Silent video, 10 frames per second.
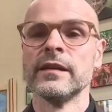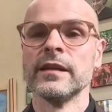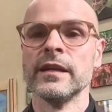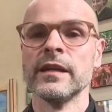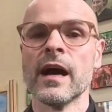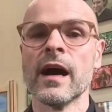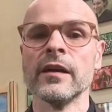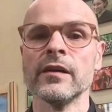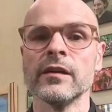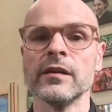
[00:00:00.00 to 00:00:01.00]
in
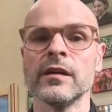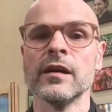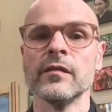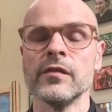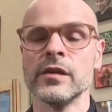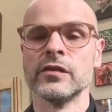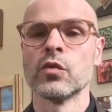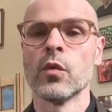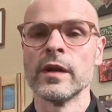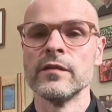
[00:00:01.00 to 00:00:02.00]
honor of the
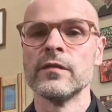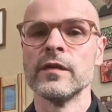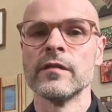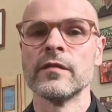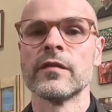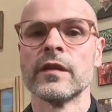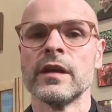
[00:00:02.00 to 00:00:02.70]
25th